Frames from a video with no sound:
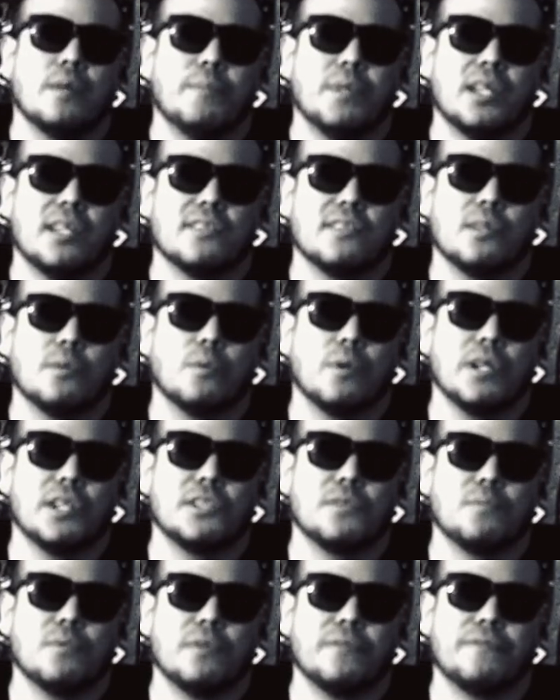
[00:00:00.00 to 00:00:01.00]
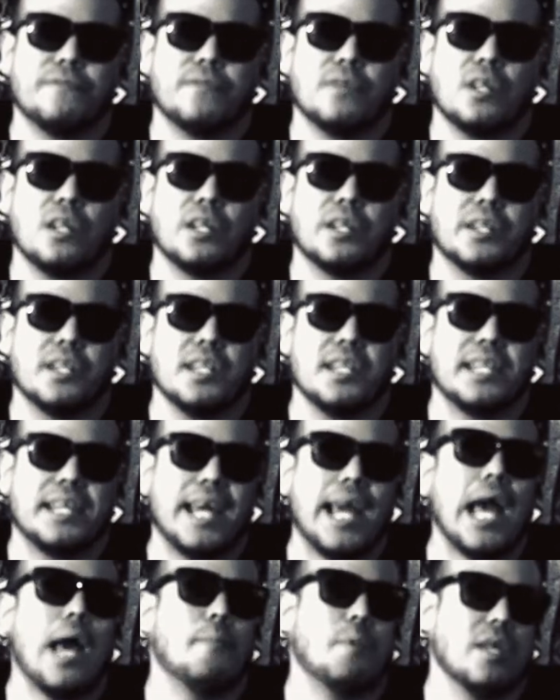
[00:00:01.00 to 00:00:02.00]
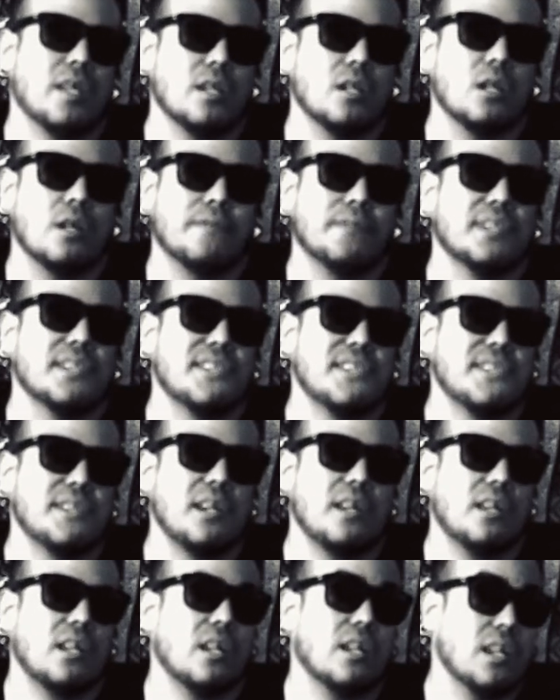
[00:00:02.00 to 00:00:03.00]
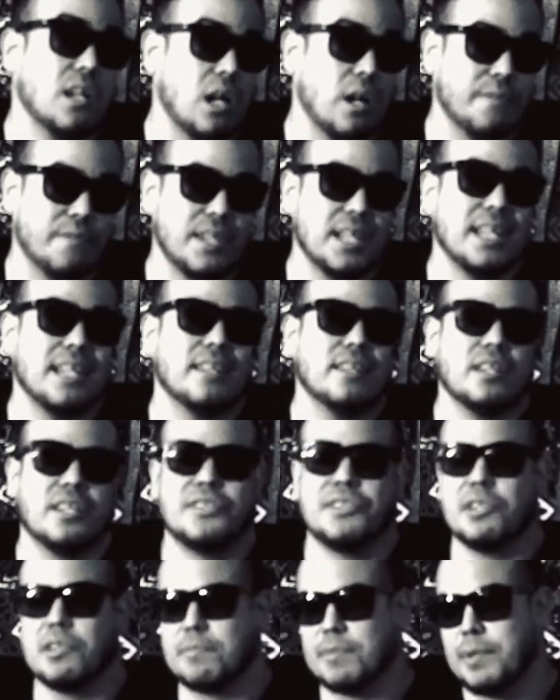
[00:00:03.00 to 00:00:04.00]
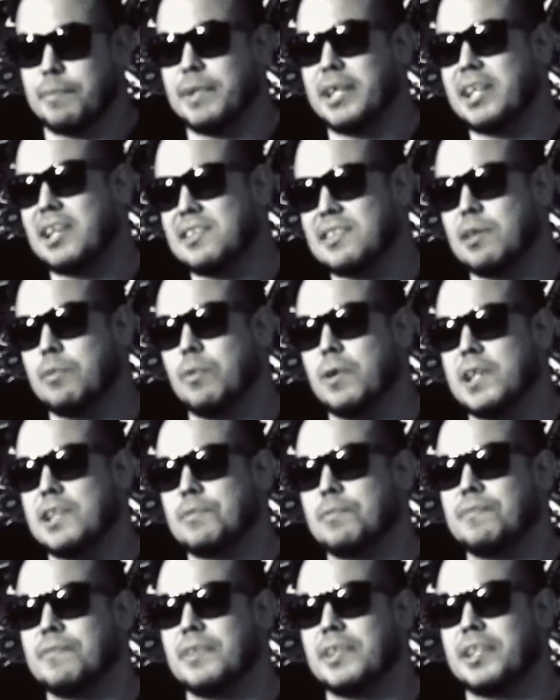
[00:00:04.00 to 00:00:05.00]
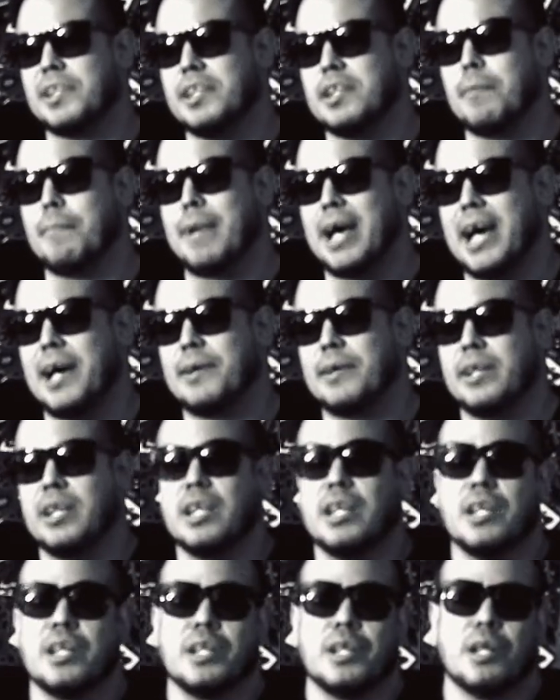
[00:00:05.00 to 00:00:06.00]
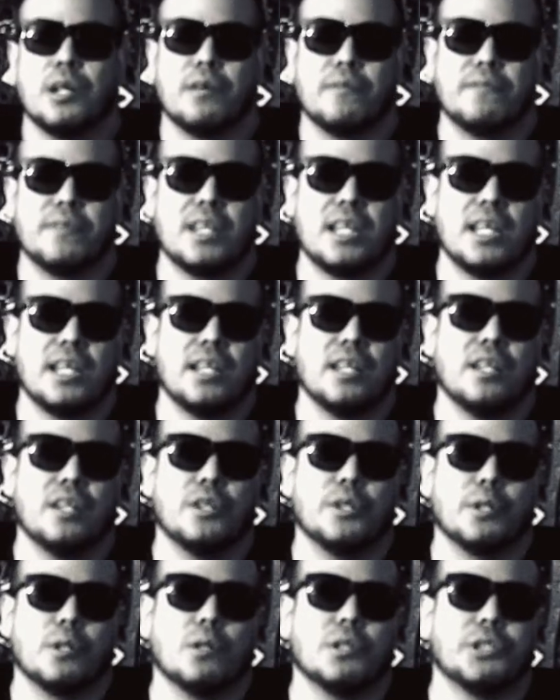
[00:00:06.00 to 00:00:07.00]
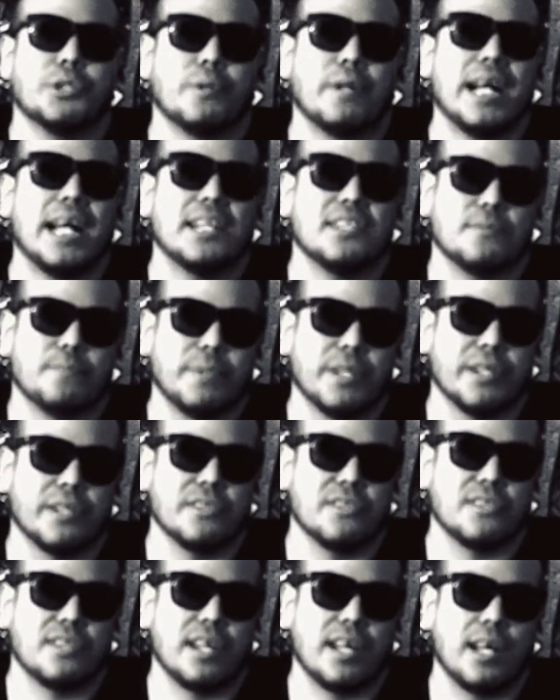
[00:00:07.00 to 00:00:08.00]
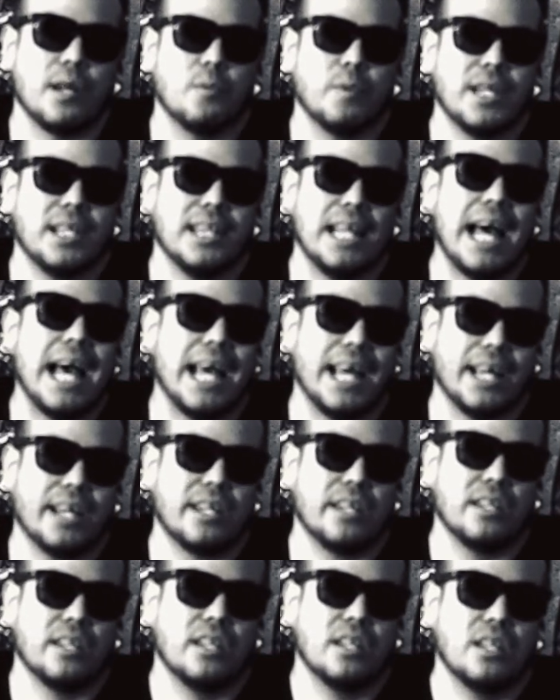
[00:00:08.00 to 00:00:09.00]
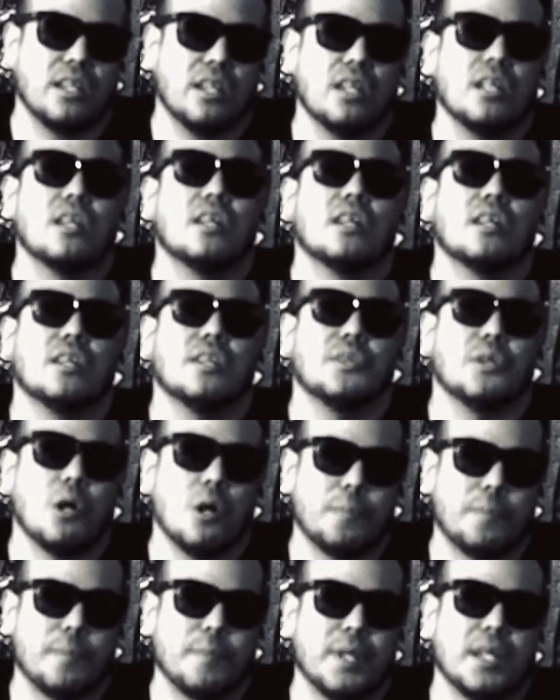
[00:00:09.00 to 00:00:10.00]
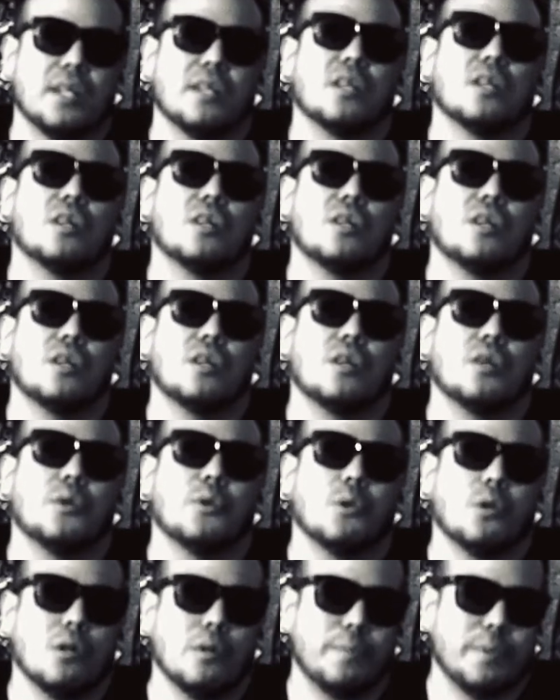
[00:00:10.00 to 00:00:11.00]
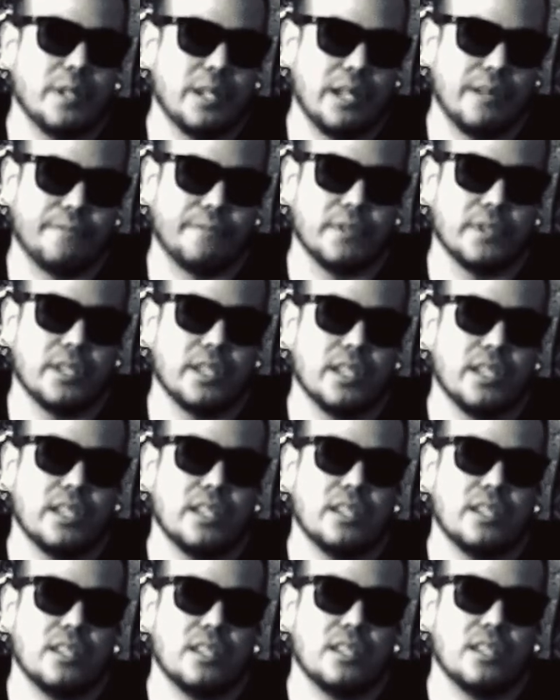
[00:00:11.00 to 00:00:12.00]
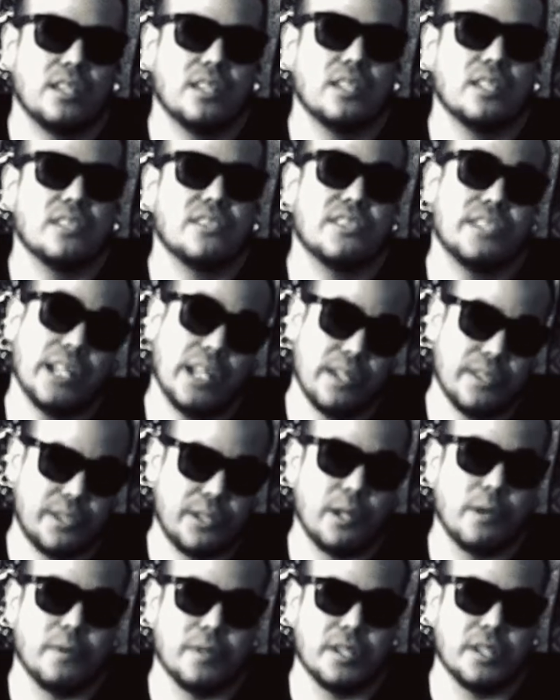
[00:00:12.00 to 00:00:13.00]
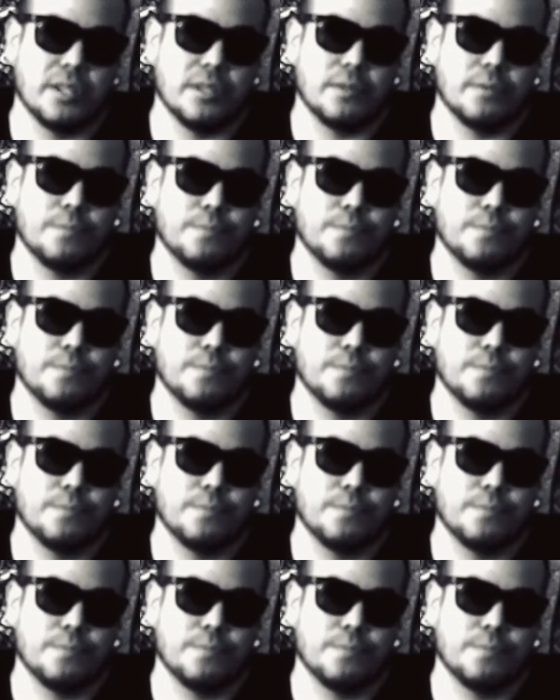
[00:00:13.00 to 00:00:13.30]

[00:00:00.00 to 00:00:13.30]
Because it works with a good gamut of because it works with a good amount of the neurotransmitters that we lack: dopamine, norepinephrine, serotonin,